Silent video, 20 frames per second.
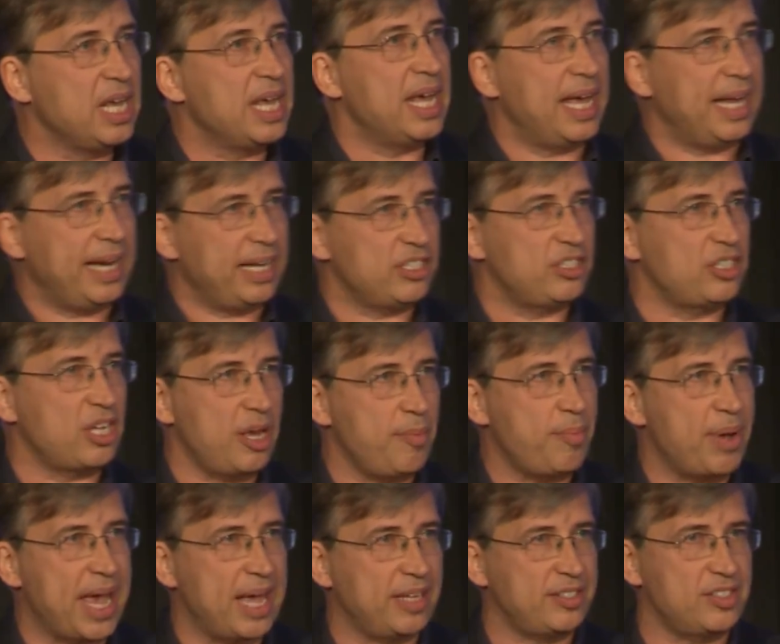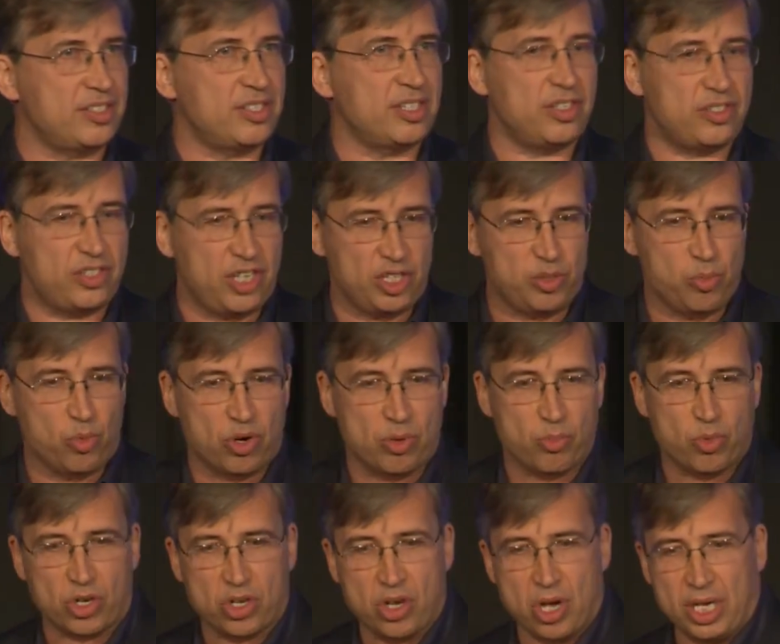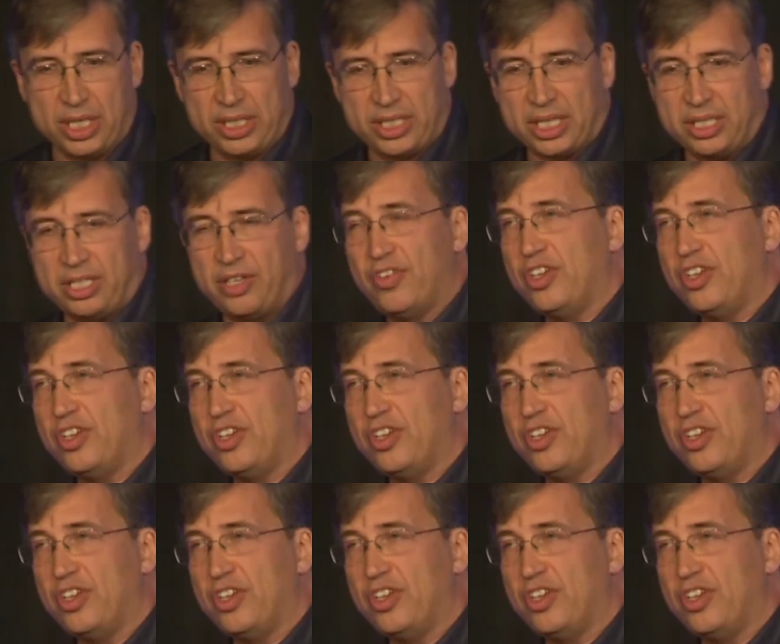And as time passes and it sees more and more content,